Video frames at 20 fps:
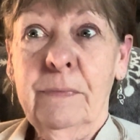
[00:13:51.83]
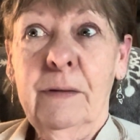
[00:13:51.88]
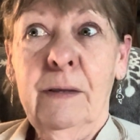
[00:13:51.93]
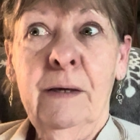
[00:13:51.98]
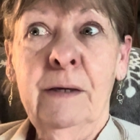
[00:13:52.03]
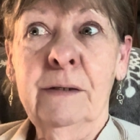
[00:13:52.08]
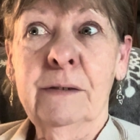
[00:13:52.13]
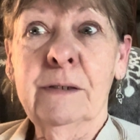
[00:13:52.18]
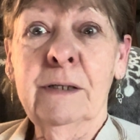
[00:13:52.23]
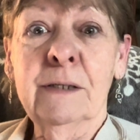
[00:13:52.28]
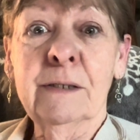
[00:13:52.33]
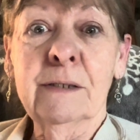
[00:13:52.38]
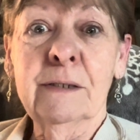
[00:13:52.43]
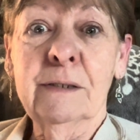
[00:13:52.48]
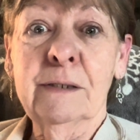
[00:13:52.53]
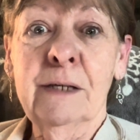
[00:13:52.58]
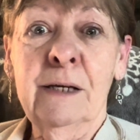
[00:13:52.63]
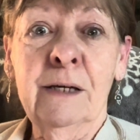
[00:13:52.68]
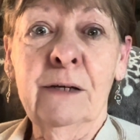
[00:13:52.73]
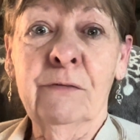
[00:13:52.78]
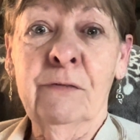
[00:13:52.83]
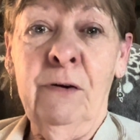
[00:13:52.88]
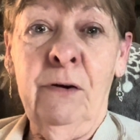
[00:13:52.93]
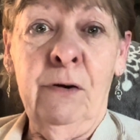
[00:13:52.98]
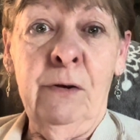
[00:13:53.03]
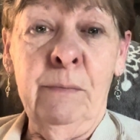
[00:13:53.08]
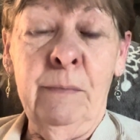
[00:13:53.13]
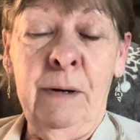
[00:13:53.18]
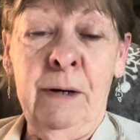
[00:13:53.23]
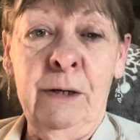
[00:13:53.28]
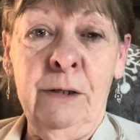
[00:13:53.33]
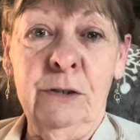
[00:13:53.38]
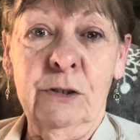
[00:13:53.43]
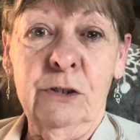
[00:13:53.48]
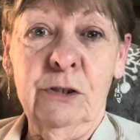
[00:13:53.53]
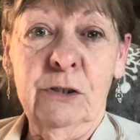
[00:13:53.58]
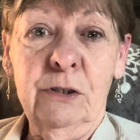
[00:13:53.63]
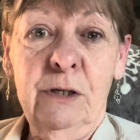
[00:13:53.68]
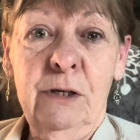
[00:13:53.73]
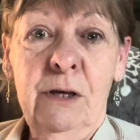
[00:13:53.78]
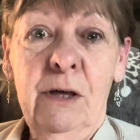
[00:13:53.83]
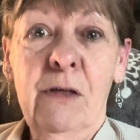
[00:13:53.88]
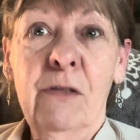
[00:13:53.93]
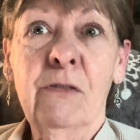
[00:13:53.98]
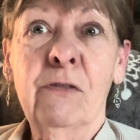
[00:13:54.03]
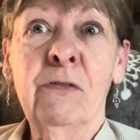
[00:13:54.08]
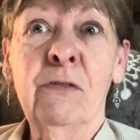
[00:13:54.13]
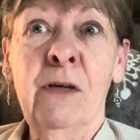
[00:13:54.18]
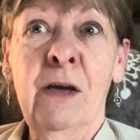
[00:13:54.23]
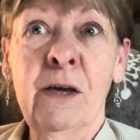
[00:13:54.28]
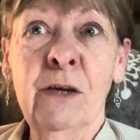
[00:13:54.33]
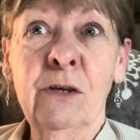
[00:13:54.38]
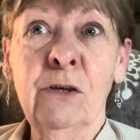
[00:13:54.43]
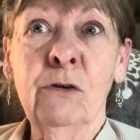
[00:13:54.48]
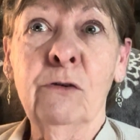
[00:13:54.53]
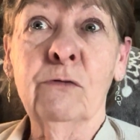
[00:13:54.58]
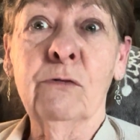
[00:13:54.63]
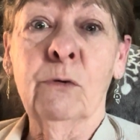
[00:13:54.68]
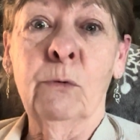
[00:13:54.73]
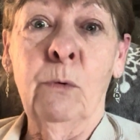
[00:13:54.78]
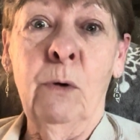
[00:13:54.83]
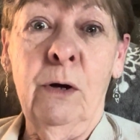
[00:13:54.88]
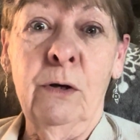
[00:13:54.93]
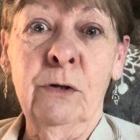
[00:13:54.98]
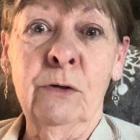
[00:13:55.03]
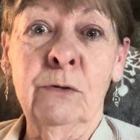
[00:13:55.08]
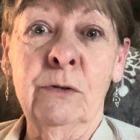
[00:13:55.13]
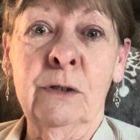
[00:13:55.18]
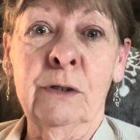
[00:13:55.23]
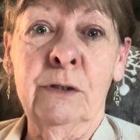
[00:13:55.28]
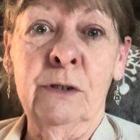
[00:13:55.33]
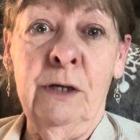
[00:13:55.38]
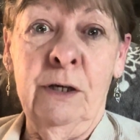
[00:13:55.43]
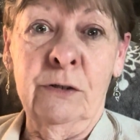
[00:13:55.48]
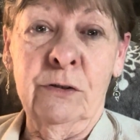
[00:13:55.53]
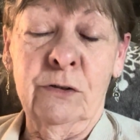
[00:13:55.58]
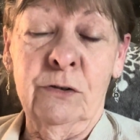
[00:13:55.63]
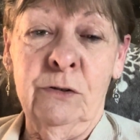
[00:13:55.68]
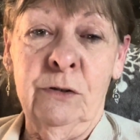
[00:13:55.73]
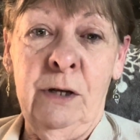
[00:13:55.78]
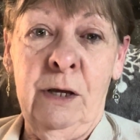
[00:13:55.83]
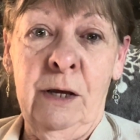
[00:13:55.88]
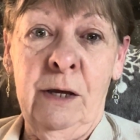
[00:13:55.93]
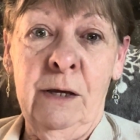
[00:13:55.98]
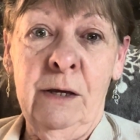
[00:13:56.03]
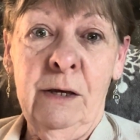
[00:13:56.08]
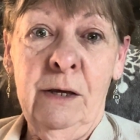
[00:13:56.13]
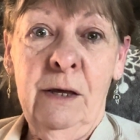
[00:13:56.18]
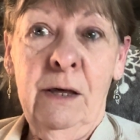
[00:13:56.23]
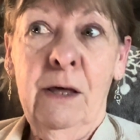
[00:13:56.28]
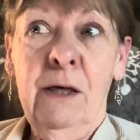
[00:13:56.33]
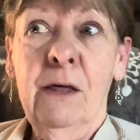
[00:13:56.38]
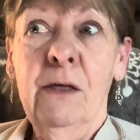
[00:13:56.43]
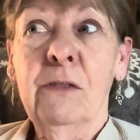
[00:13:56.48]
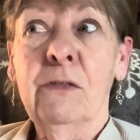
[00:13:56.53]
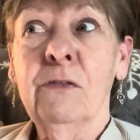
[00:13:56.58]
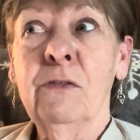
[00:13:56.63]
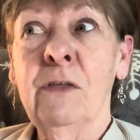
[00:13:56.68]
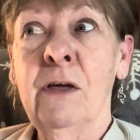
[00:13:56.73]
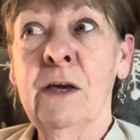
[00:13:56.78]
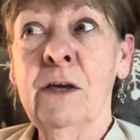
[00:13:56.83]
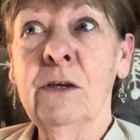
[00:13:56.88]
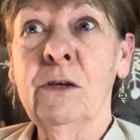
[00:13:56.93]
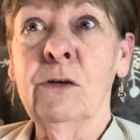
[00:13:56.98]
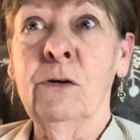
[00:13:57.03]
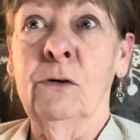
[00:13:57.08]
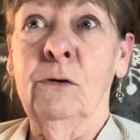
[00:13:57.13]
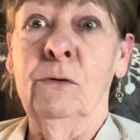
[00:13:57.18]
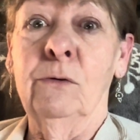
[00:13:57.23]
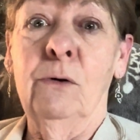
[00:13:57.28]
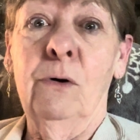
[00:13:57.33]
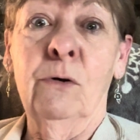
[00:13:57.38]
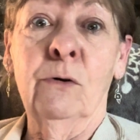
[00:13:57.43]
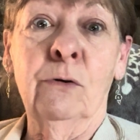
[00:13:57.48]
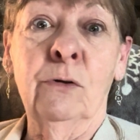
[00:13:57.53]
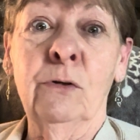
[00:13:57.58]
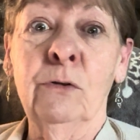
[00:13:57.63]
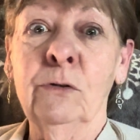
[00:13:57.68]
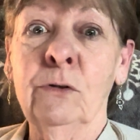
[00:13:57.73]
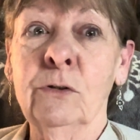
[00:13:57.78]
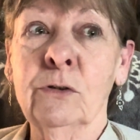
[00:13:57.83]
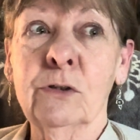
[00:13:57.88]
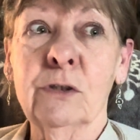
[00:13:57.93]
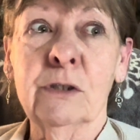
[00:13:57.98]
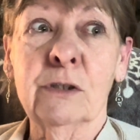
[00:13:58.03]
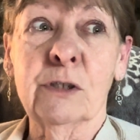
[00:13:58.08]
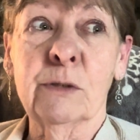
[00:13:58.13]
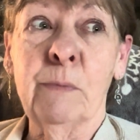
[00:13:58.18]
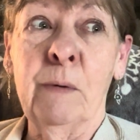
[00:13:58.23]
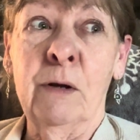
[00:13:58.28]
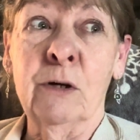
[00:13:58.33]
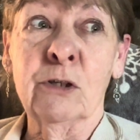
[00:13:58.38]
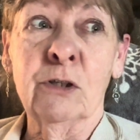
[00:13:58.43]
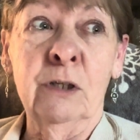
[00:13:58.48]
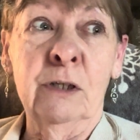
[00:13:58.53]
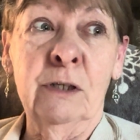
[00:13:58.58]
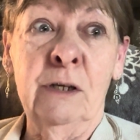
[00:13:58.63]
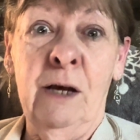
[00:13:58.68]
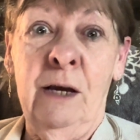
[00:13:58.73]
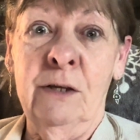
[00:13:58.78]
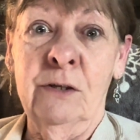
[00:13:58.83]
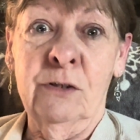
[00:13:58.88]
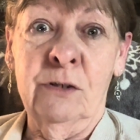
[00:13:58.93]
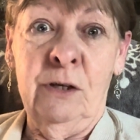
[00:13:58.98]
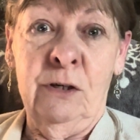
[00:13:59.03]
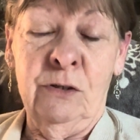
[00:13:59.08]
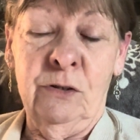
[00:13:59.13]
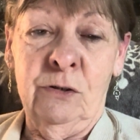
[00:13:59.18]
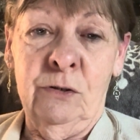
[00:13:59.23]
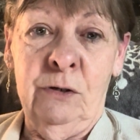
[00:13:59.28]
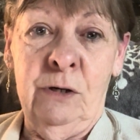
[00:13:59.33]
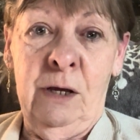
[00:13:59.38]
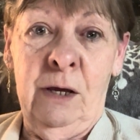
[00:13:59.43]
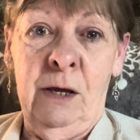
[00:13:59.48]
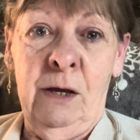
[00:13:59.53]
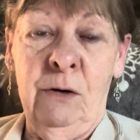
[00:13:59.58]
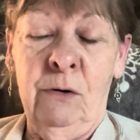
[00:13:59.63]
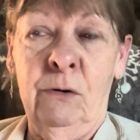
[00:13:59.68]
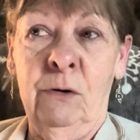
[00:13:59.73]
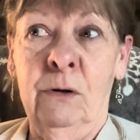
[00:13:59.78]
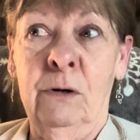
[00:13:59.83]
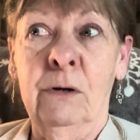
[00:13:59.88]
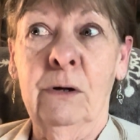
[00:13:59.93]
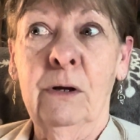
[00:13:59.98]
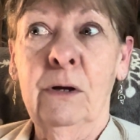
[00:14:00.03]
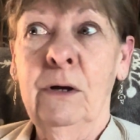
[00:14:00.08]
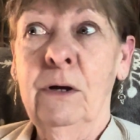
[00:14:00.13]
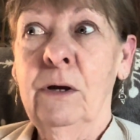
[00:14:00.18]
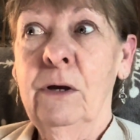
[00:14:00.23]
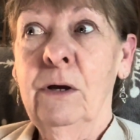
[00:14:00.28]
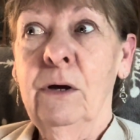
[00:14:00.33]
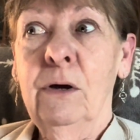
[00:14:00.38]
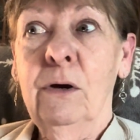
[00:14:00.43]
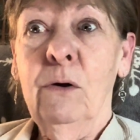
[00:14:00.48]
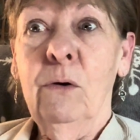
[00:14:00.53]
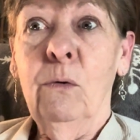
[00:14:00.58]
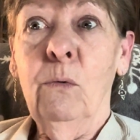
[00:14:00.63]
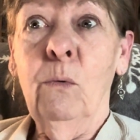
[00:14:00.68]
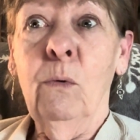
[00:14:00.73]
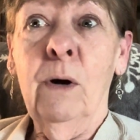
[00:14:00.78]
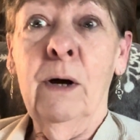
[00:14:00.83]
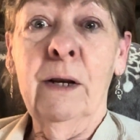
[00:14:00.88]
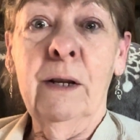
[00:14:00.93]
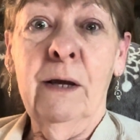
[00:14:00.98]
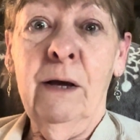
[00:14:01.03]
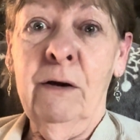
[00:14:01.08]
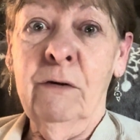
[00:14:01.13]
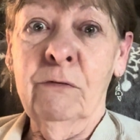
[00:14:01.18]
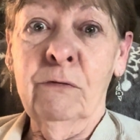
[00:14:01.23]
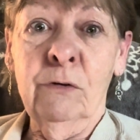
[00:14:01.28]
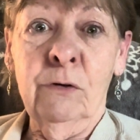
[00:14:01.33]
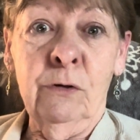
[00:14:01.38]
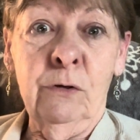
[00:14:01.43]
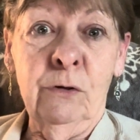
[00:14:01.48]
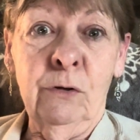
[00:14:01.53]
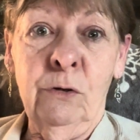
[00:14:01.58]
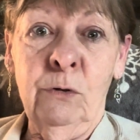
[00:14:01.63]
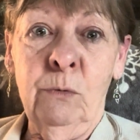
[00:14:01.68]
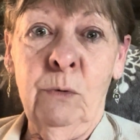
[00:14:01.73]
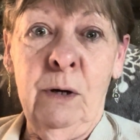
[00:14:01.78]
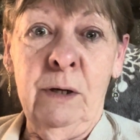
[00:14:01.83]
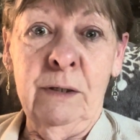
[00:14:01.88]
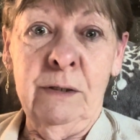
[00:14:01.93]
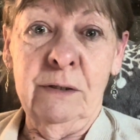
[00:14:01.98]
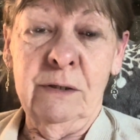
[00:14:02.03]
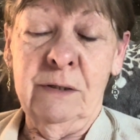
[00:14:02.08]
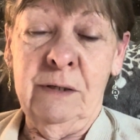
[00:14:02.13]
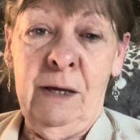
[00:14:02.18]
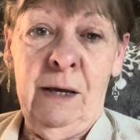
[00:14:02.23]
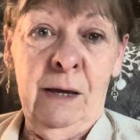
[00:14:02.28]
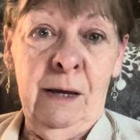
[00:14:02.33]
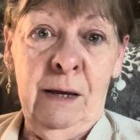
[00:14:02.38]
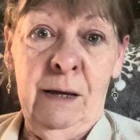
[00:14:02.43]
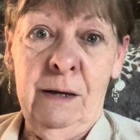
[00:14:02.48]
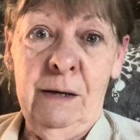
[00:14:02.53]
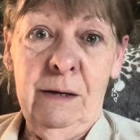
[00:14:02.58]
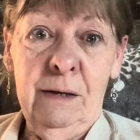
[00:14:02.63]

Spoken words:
It doesn't take very much. Thank you for what you did yesterday. Thank you. Or you looked especially nice yesterday. Or whatever you want to say.